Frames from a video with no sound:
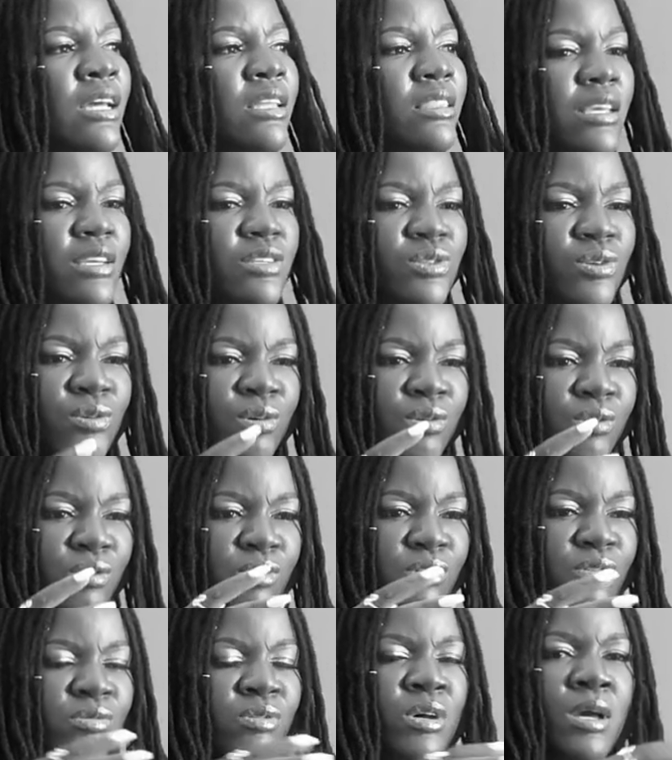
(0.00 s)
There's a
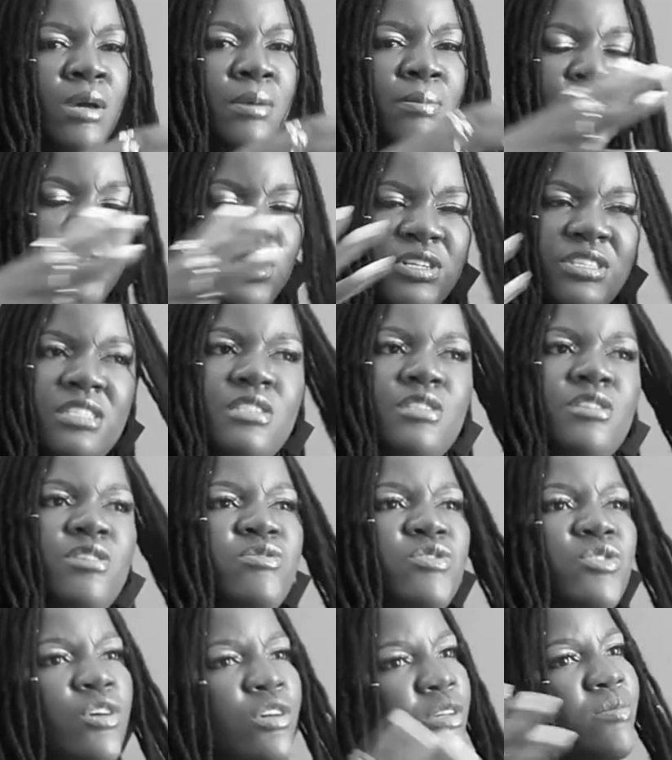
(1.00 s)
whole process
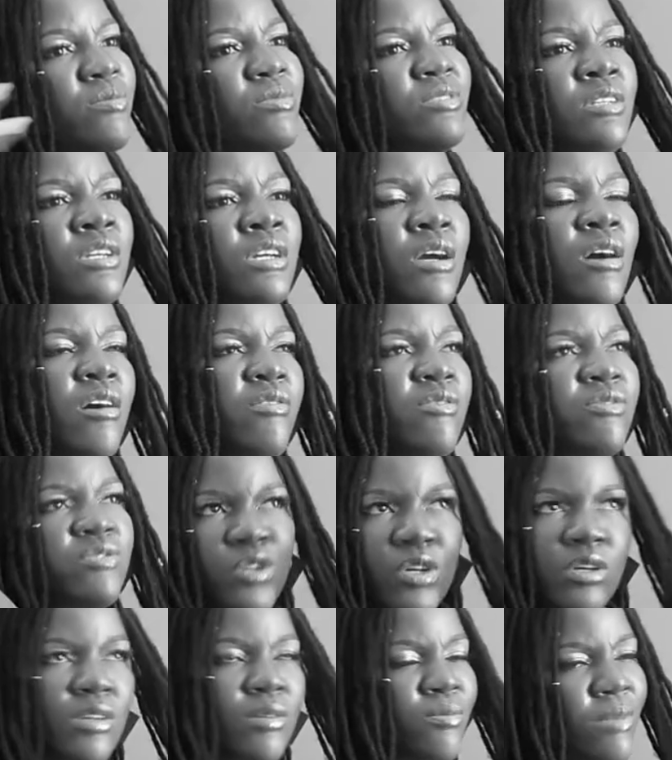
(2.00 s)
of
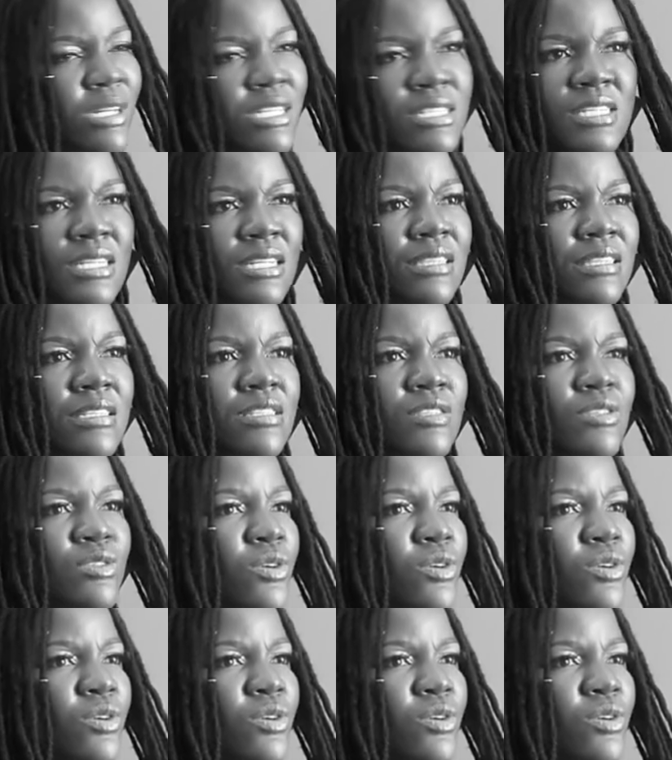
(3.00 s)
documenting this.